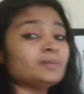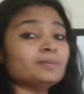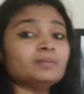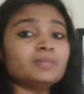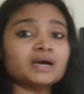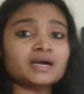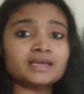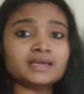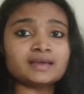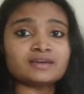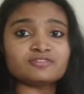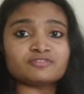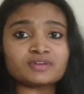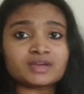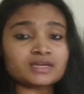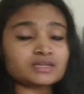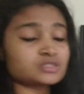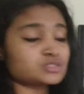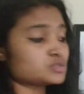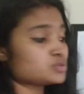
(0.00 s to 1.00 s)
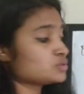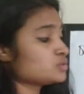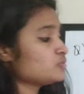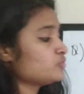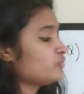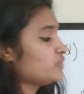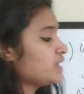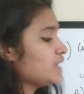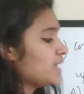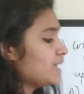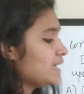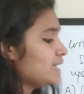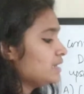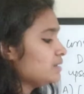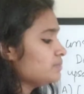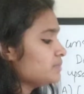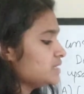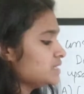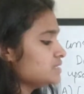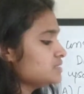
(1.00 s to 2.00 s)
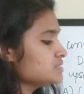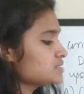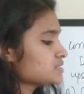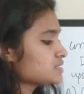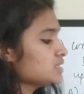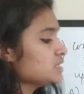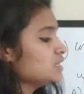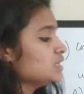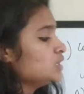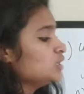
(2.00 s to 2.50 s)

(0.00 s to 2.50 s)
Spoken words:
by a factor of L, means